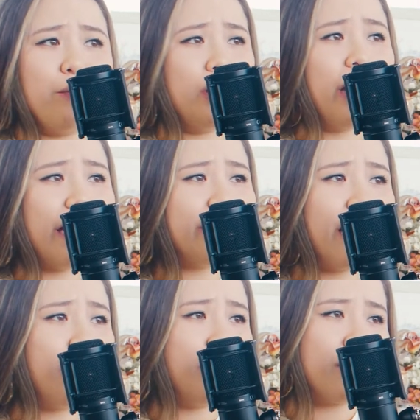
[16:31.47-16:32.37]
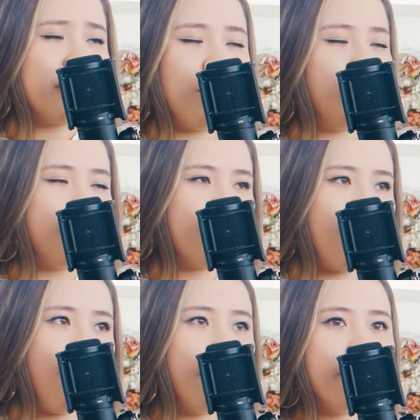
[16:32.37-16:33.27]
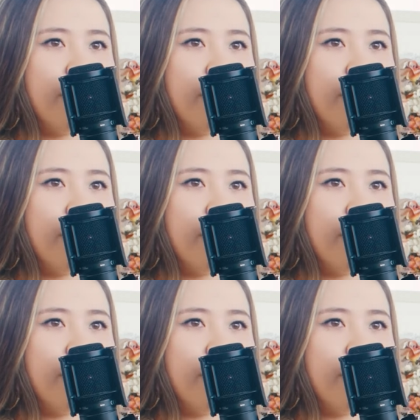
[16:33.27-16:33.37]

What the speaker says: and we liked it. And we were just like, we'll just go.